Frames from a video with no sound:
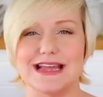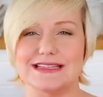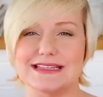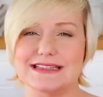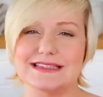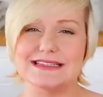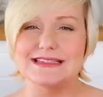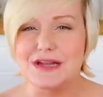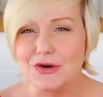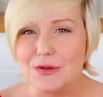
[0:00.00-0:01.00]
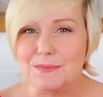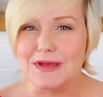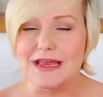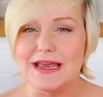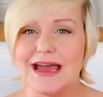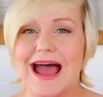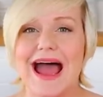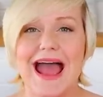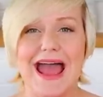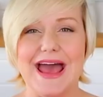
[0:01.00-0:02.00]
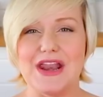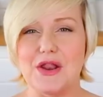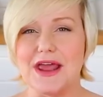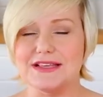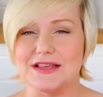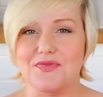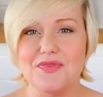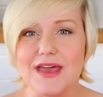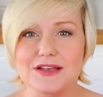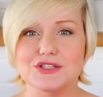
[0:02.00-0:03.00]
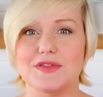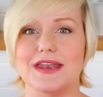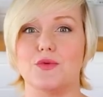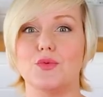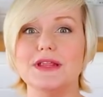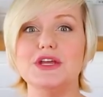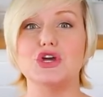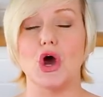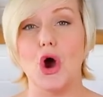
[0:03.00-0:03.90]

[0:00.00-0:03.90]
nice and syrupy and nice and thick so that it really